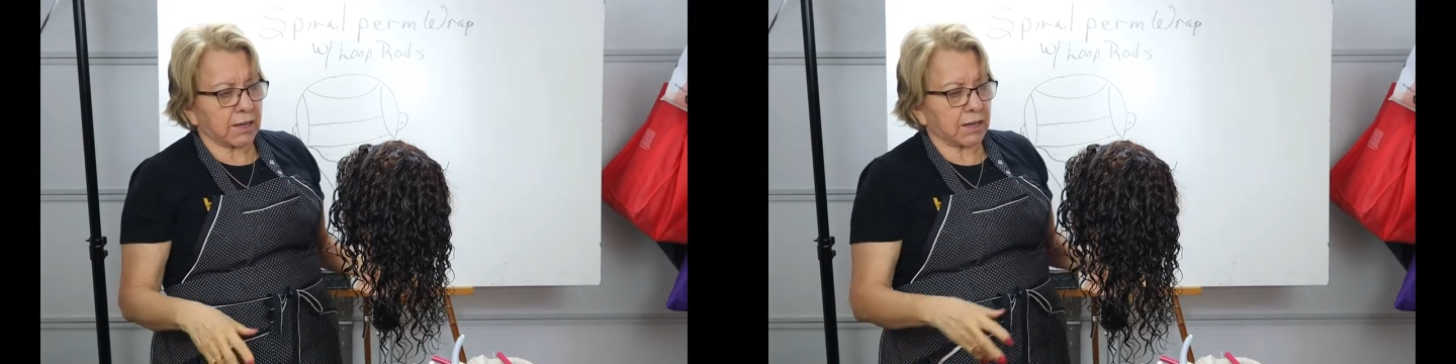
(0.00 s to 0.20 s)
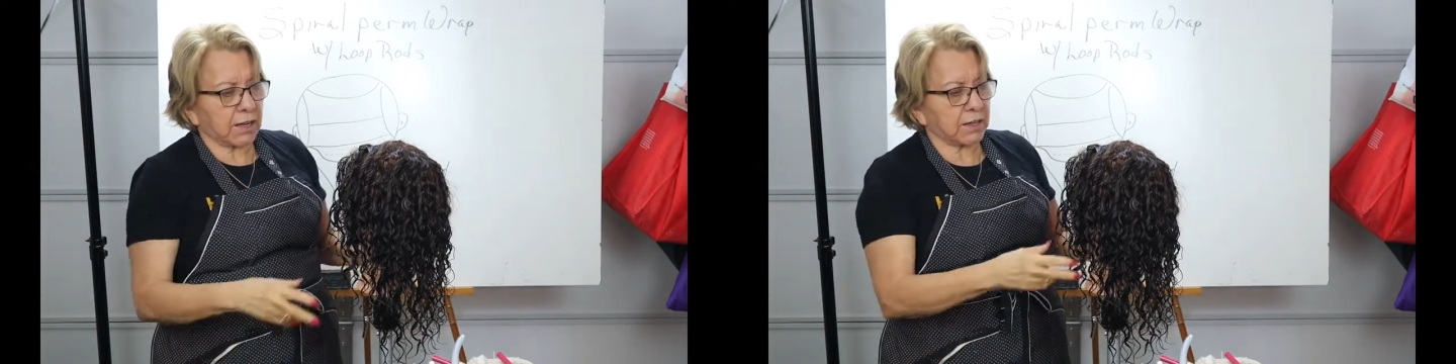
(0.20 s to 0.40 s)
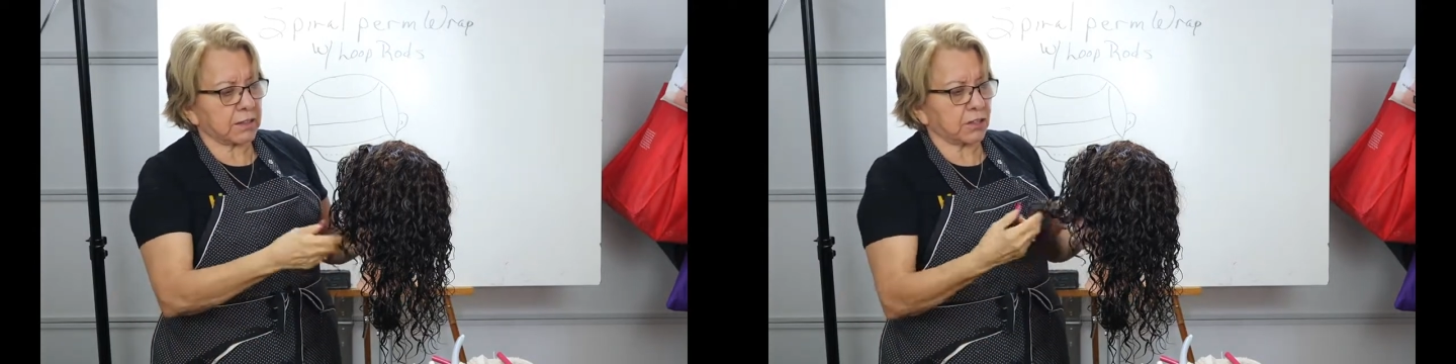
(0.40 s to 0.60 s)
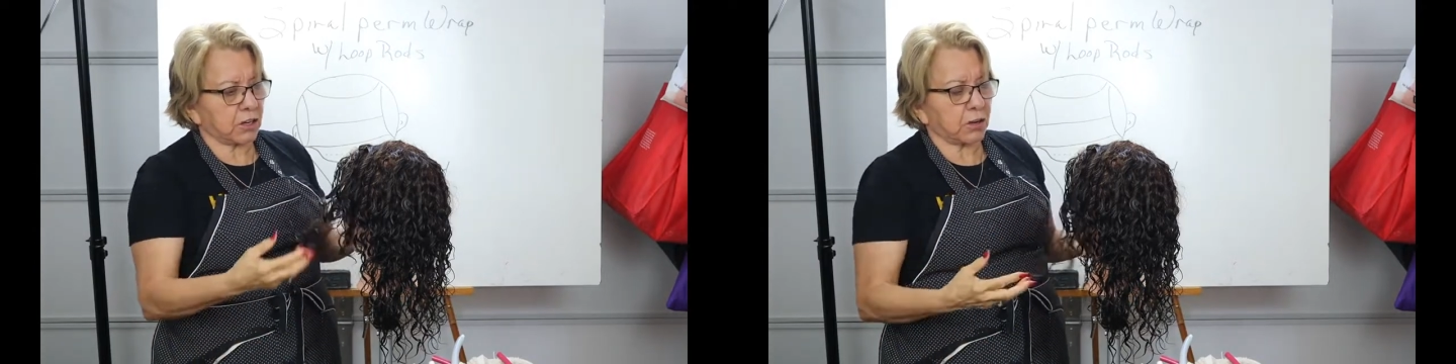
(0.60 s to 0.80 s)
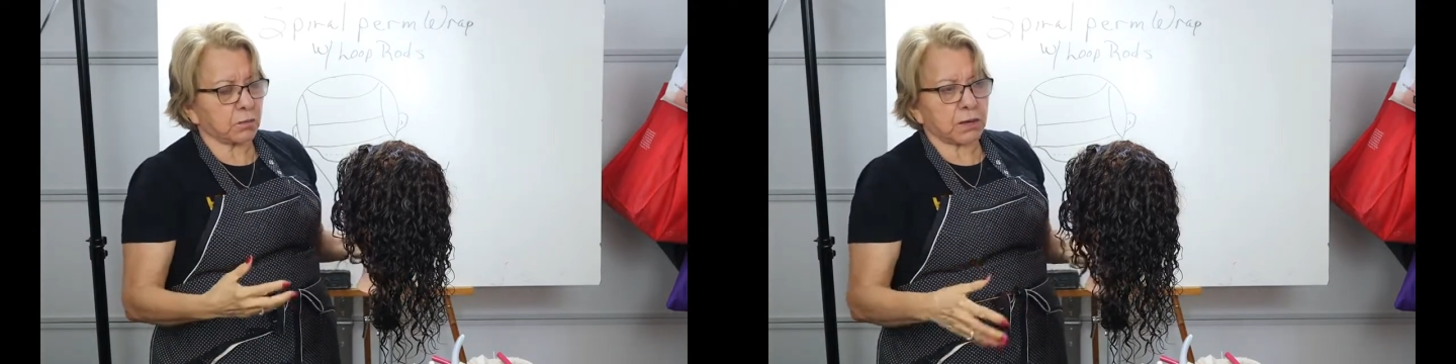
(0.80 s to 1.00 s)
I hate, you
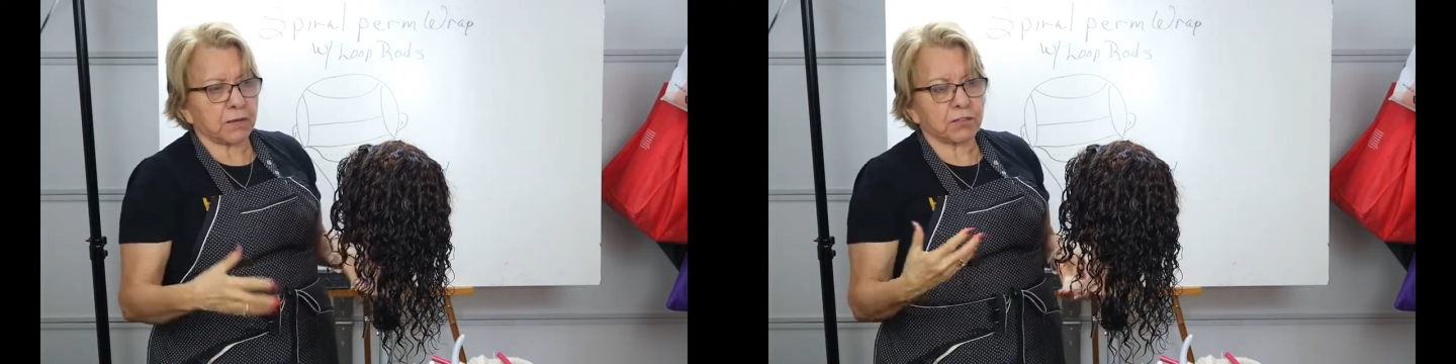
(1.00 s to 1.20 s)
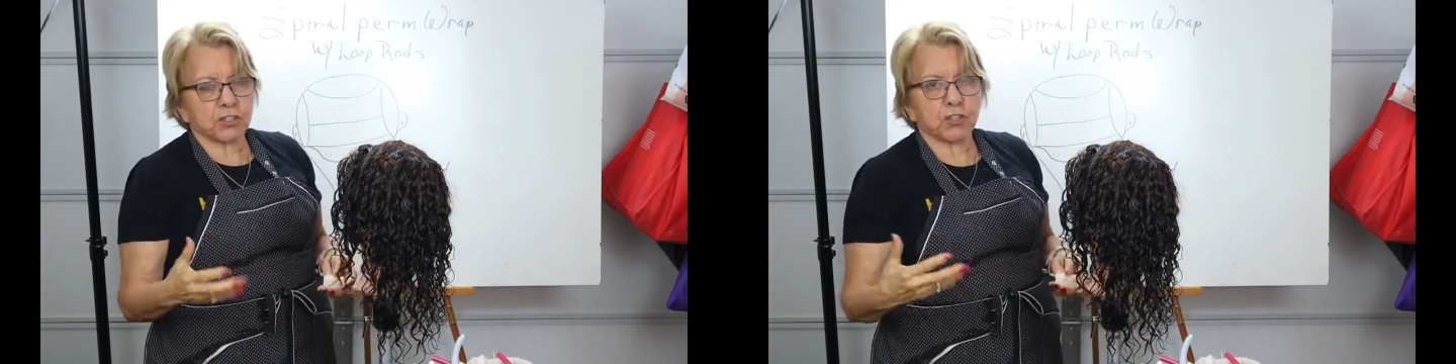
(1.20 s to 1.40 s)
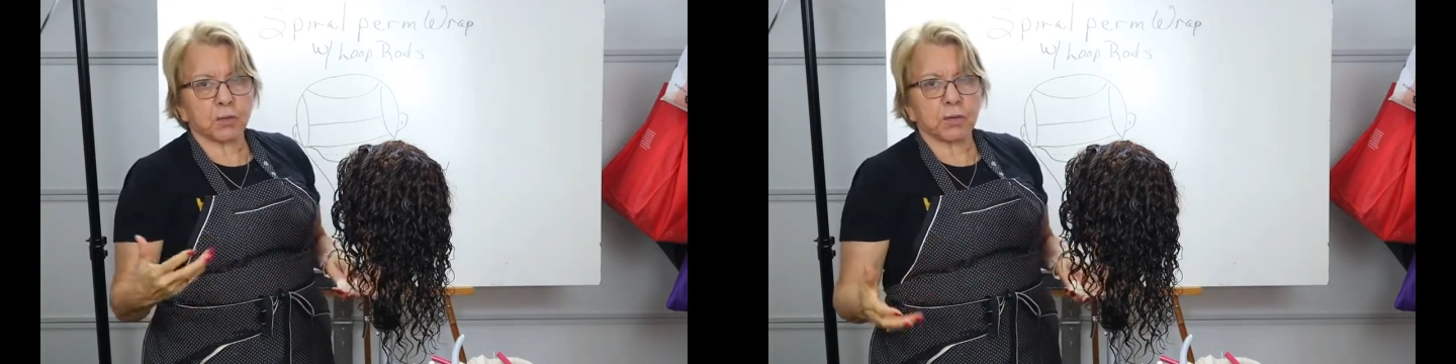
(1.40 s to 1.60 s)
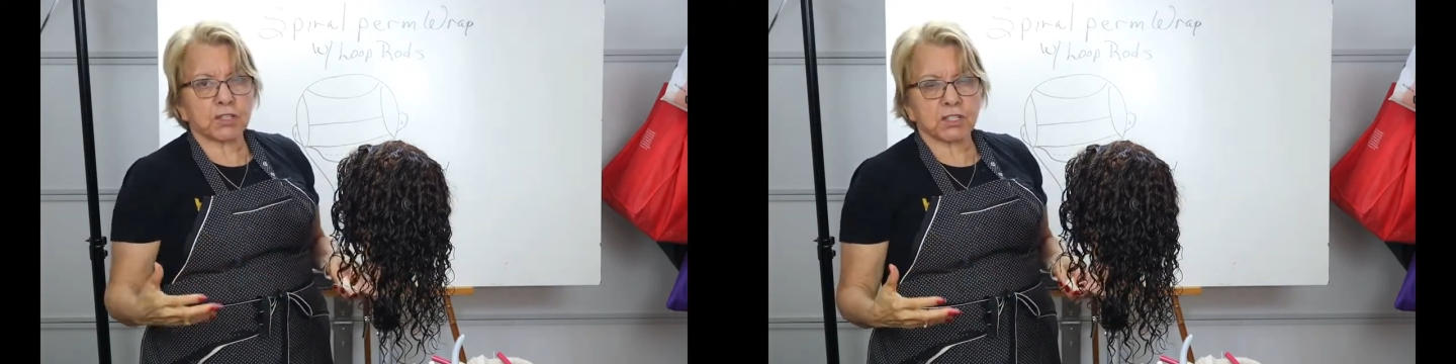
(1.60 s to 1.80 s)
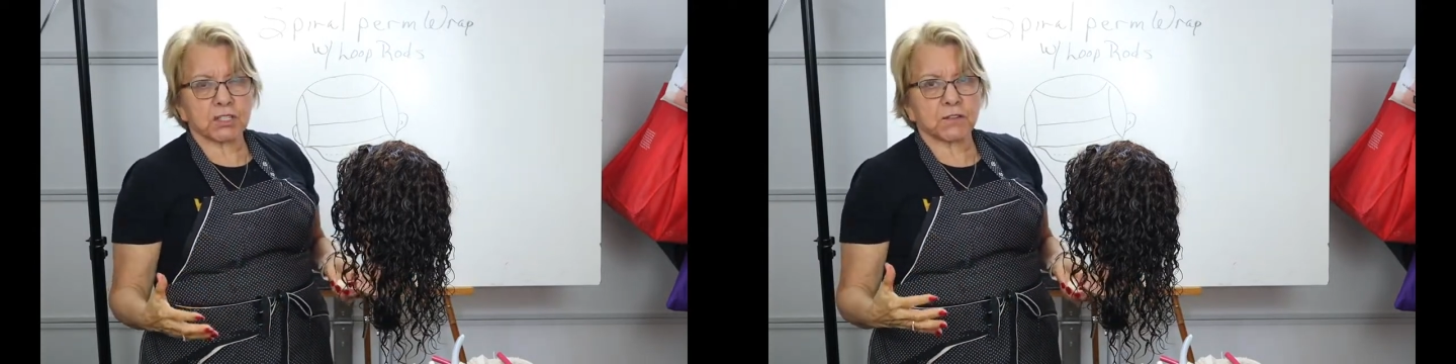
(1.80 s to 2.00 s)
know, having to do a
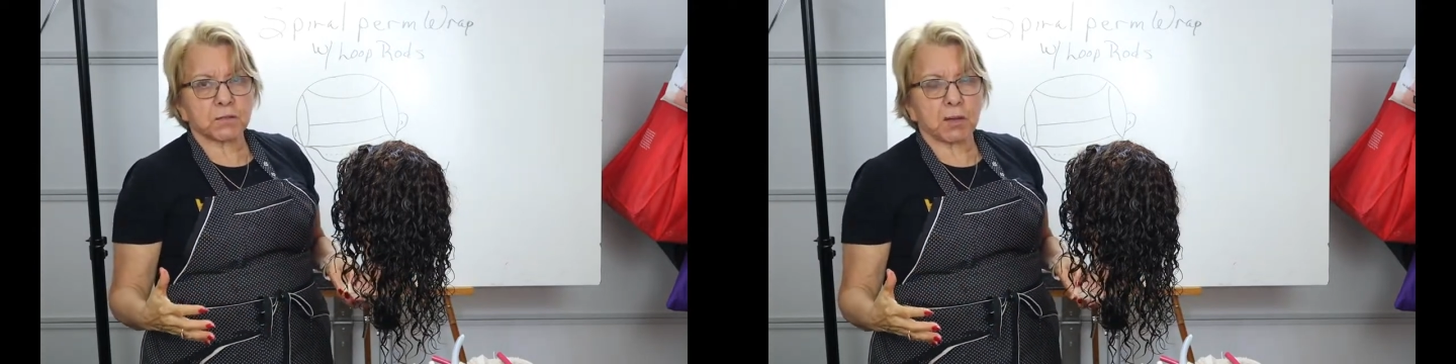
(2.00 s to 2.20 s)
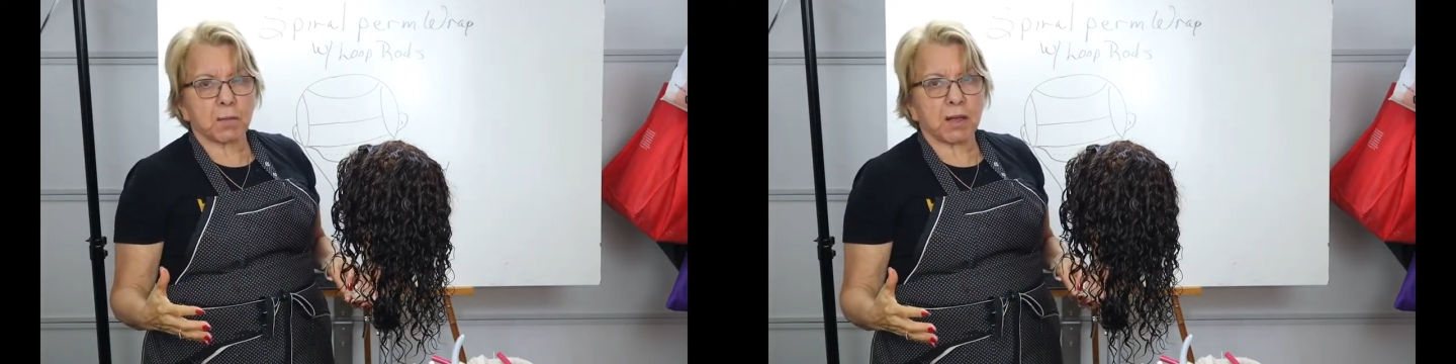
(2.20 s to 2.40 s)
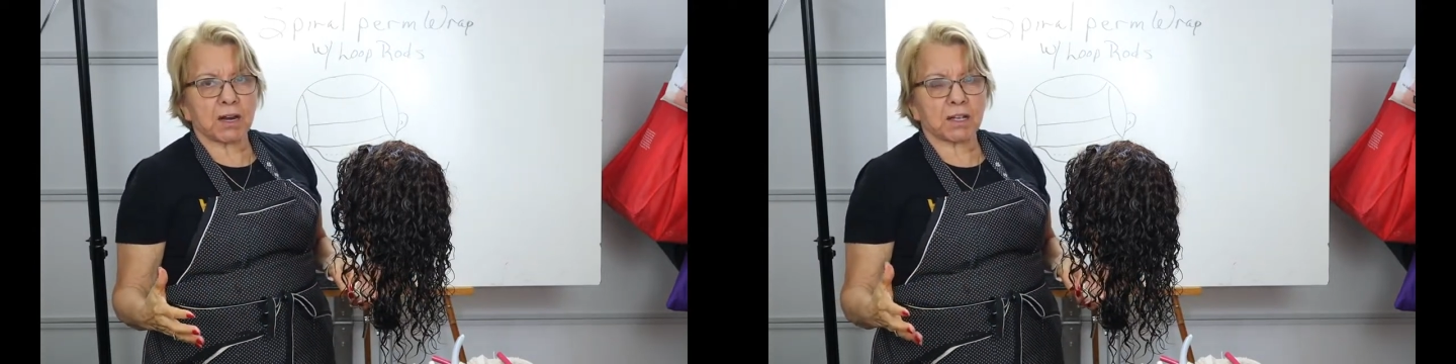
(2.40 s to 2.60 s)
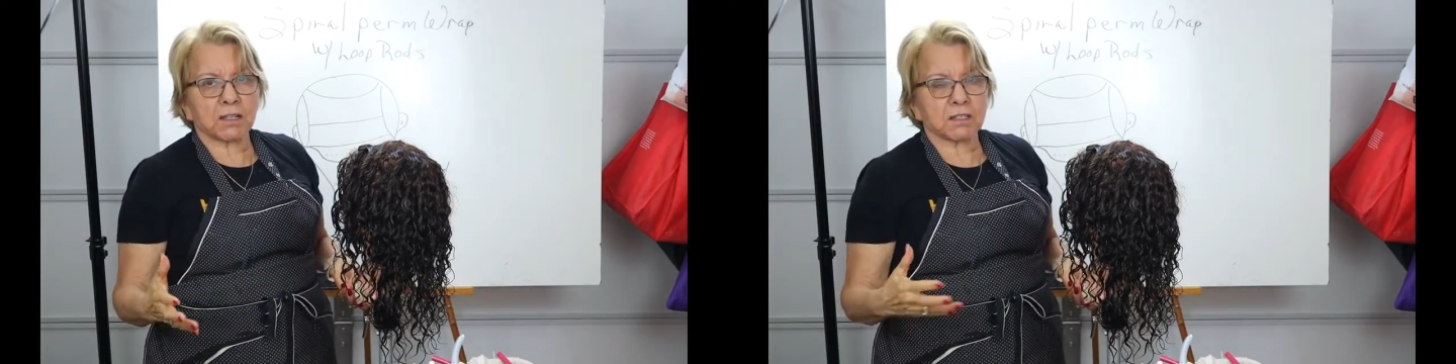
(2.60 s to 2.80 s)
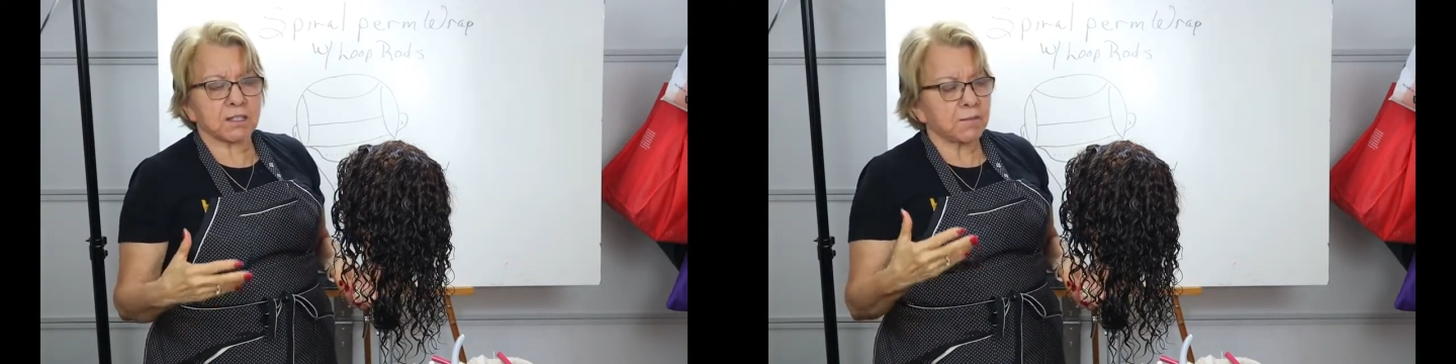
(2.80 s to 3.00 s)
bunch of stuff to my
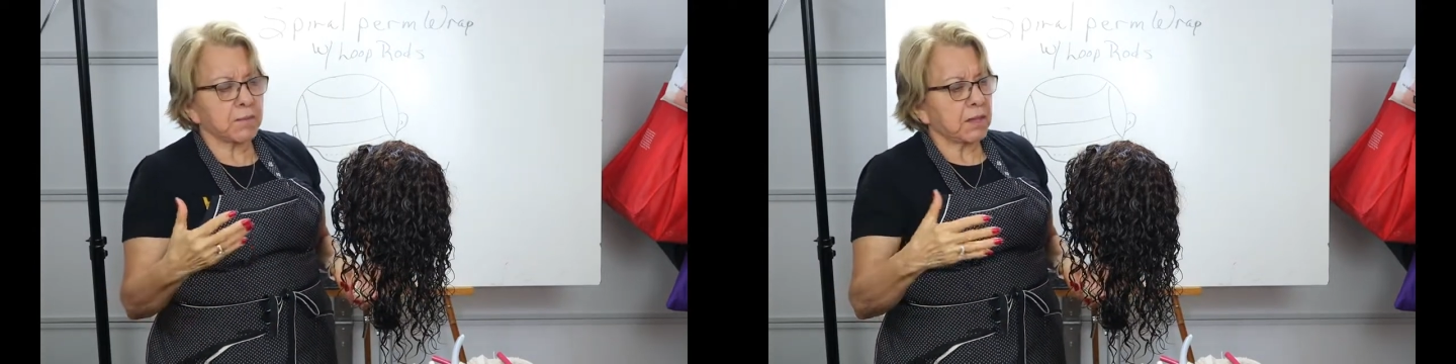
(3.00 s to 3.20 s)
mannequins